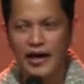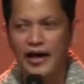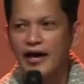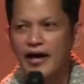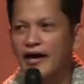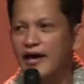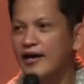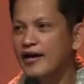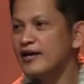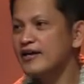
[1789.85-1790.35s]

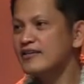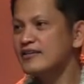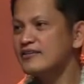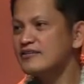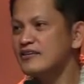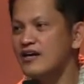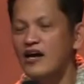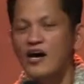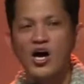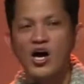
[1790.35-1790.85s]

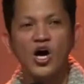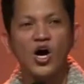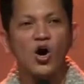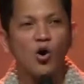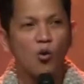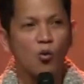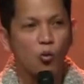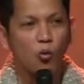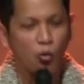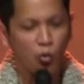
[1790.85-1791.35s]
and
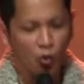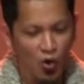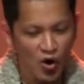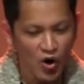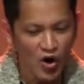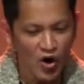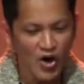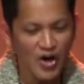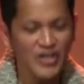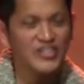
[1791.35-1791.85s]

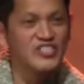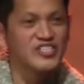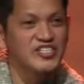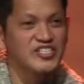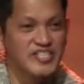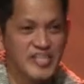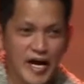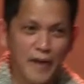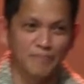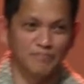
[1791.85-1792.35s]

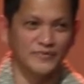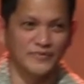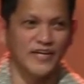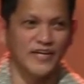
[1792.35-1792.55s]
worshipped.